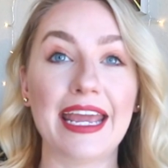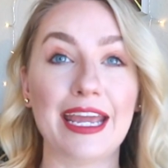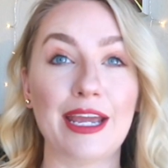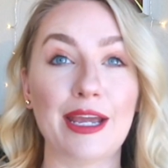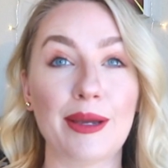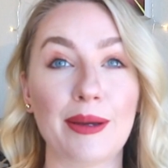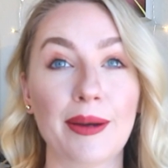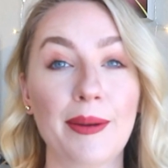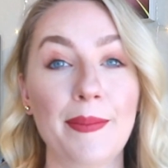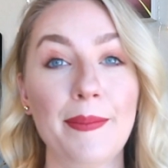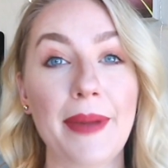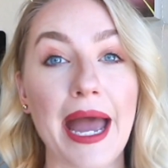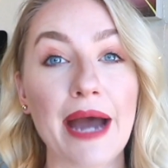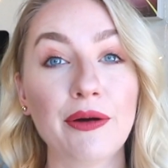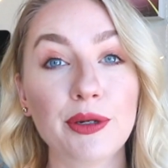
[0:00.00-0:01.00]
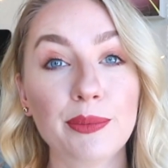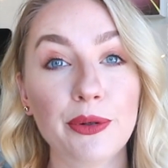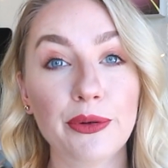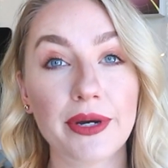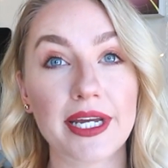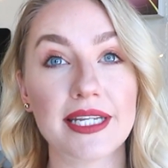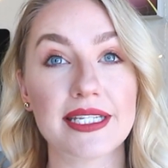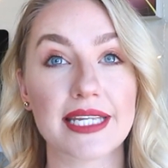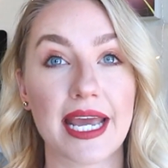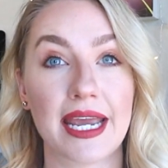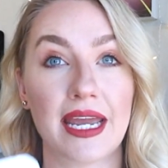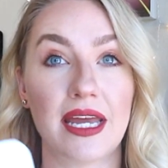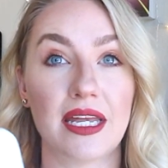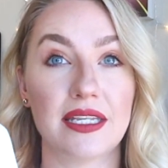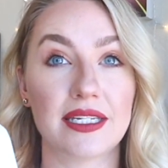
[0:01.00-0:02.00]
a PowerPoint
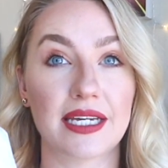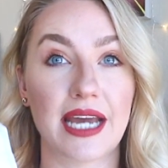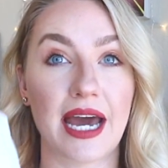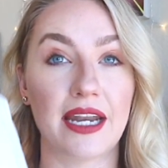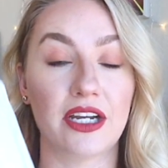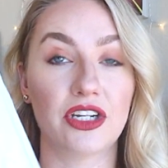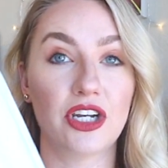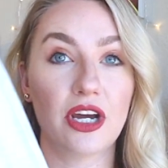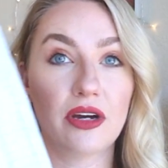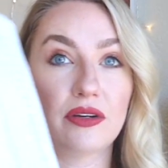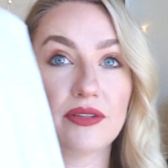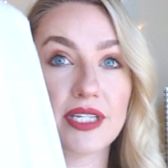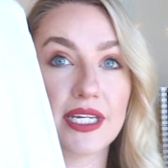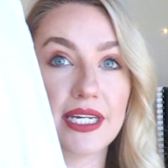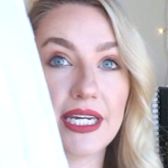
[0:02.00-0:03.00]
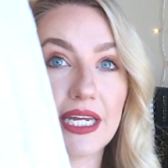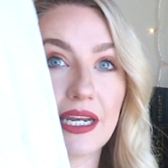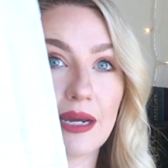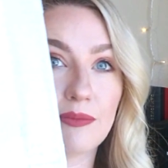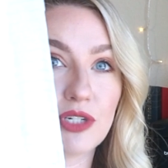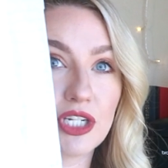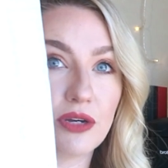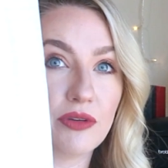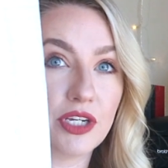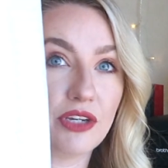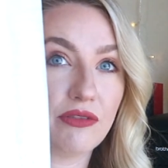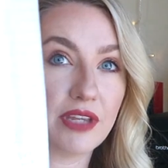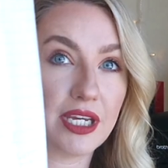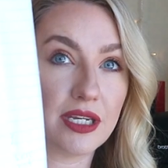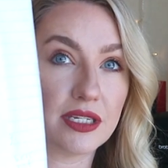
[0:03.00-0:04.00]
and guided notes. Again, I'm showing
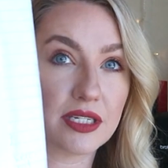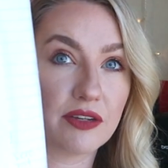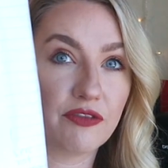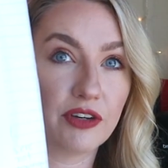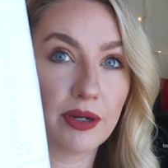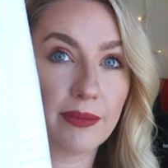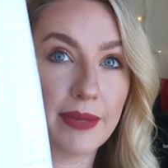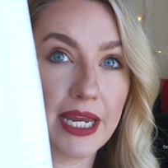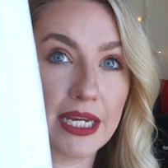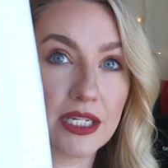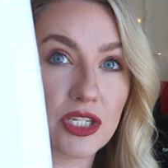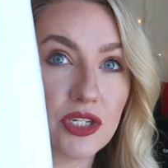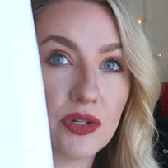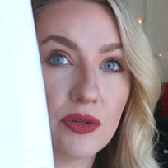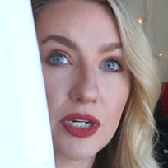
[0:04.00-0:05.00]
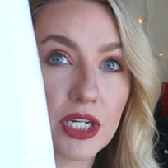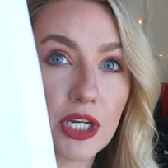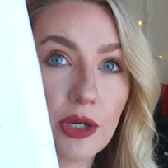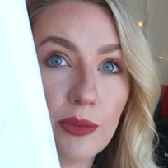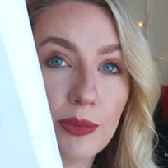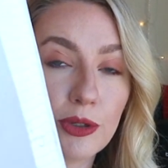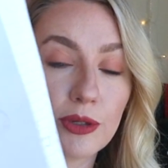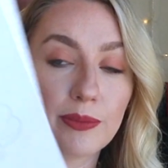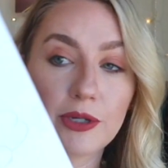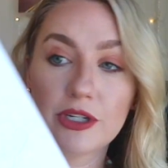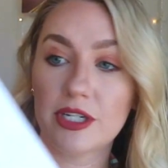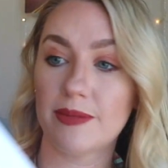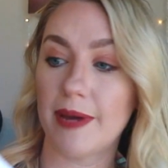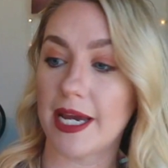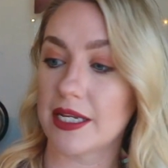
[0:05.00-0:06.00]
you these from a student notebook
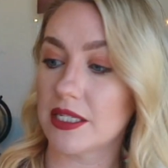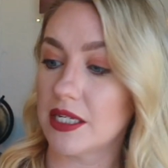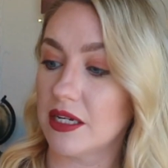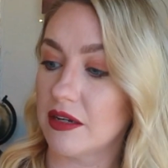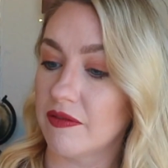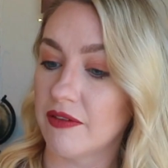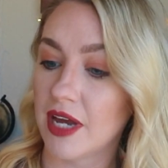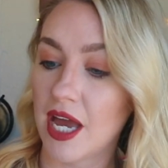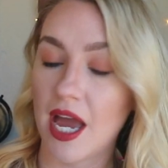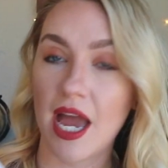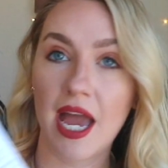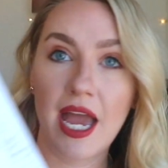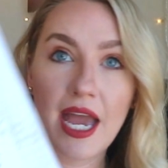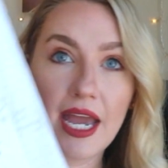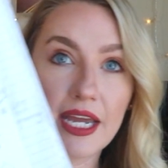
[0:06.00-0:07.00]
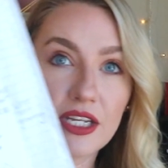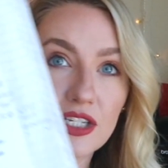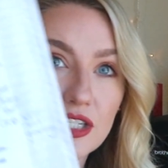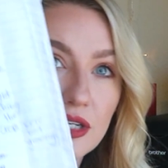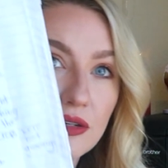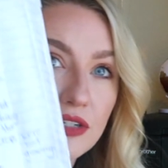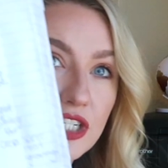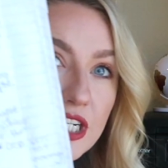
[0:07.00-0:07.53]
perspective. And so